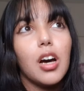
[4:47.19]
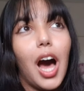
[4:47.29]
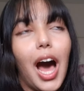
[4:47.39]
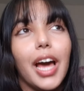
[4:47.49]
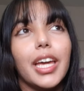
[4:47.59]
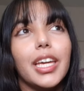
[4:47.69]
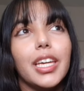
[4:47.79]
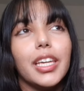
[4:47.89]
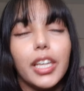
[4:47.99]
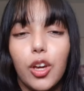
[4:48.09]

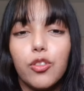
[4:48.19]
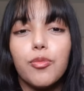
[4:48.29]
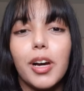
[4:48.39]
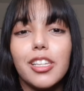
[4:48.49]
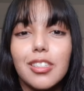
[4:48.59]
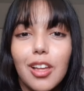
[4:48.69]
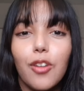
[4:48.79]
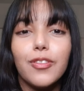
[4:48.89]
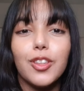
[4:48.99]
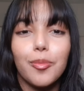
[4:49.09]
I give
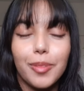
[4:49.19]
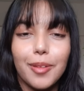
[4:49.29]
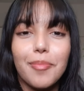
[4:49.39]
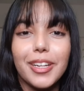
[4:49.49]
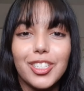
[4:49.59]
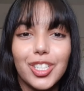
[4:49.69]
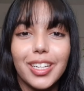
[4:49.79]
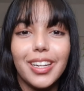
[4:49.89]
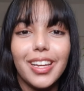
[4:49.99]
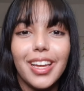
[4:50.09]
myself the
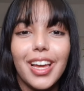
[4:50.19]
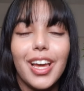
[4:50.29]
permission